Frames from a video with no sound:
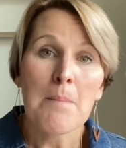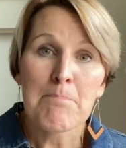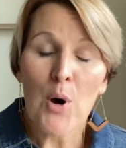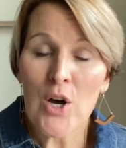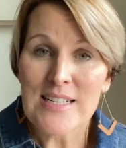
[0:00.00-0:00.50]

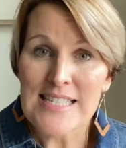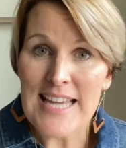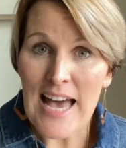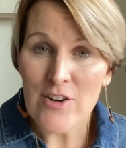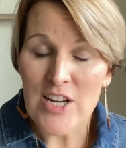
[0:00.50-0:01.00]
Put
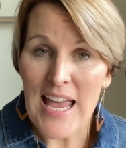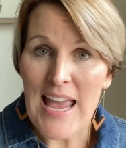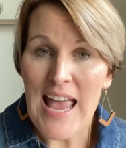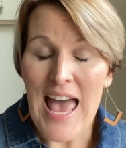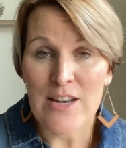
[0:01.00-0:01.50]

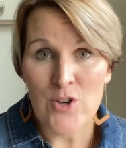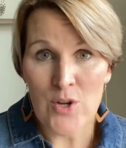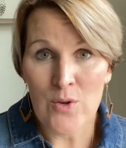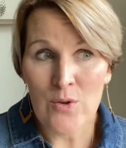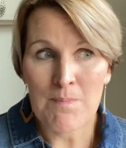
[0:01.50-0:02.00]
Saturday at
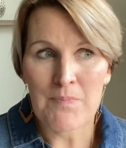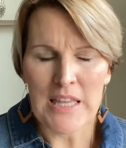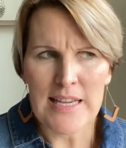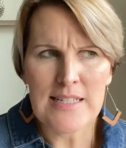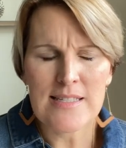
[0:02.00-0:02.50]
noon, I
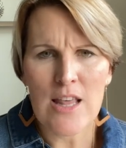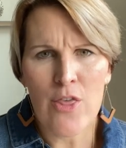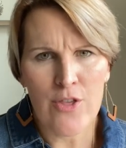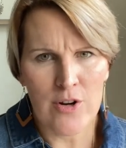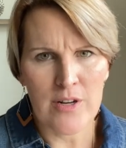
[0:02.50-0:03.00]
think it's the
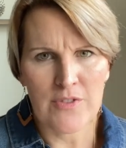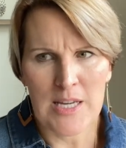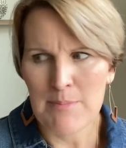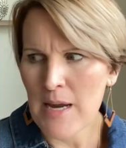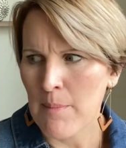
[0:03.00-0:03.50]
3rd of
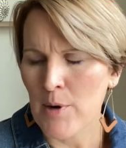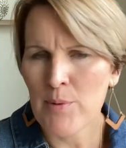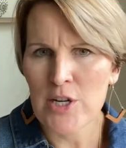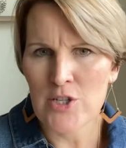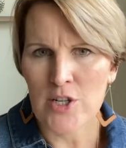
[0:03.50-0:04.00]
September,
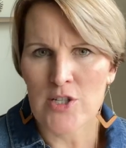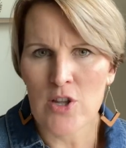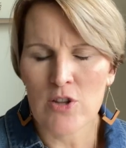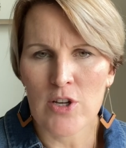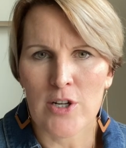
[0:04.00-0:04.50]
pretty sure it's the
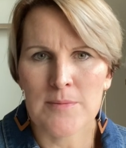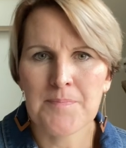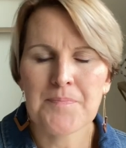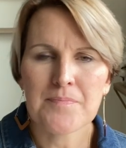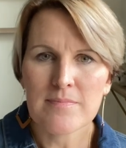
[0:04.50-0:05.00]
3rd,
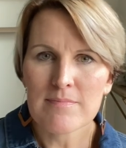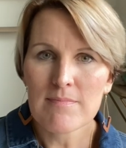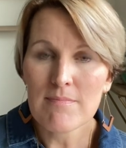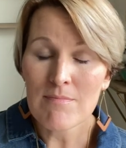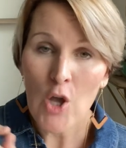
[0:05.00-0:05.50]

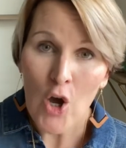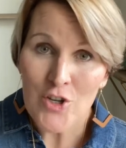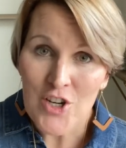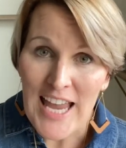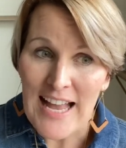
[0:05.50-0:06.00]
on
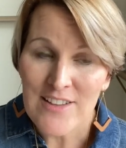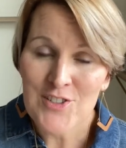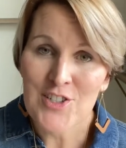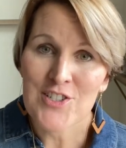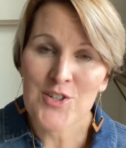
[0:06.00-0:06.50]
your
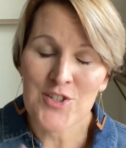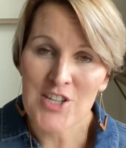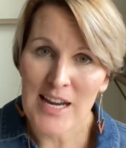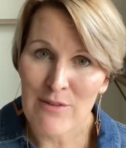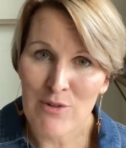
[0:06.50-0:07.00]
calendars or
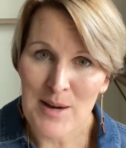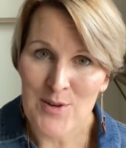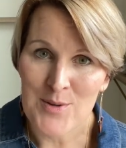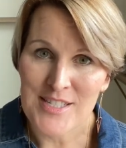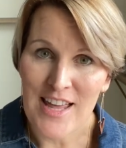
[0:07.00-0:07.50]
sign up for my
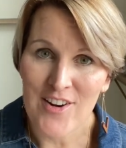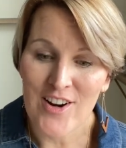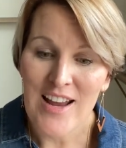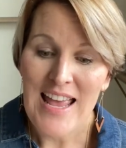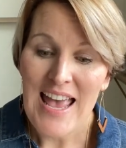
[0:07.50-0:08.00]

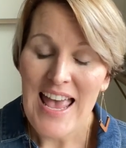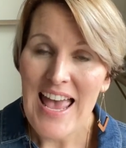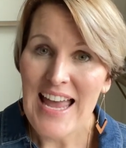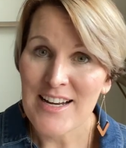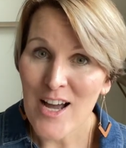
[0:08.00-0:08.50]
newsletter
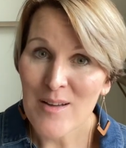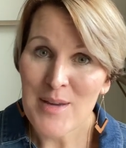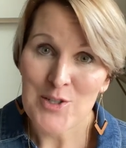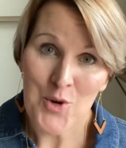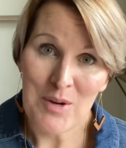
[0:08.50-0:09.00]
and come
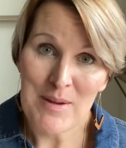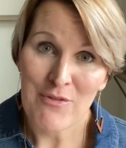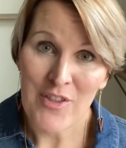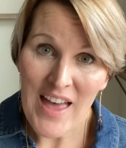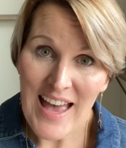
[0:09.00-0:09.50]
and join me
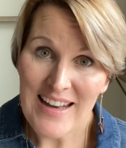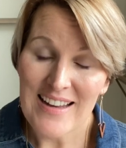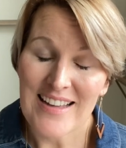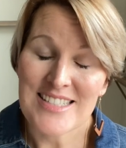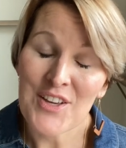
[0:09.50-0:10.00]
for that.
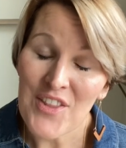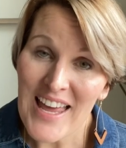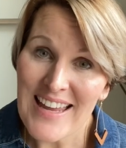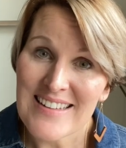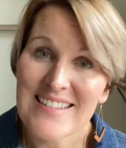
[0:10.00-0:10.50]
Until
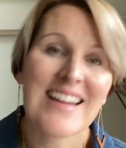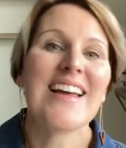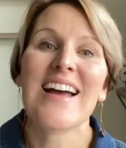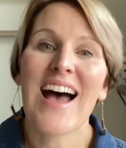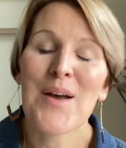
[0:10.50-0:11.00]
then,
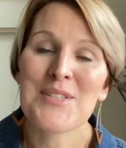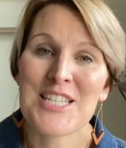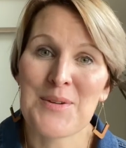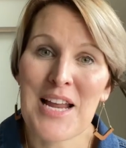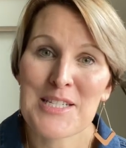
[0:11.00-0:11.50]
I will
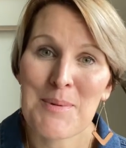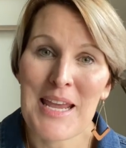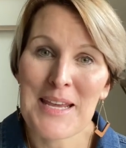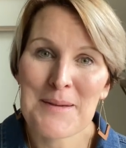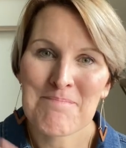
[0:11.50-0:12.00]
see you next
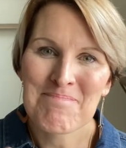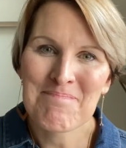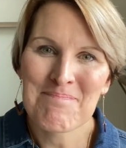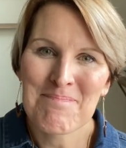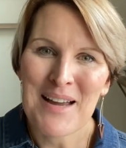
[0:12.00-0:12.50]
week.
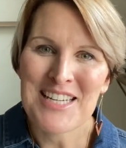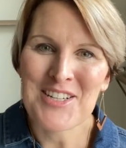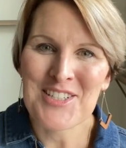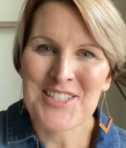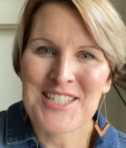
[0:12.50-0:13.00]
Bye,
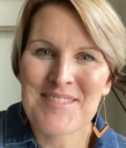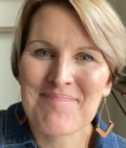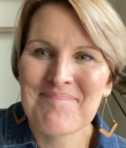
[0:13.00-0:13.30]
knitters.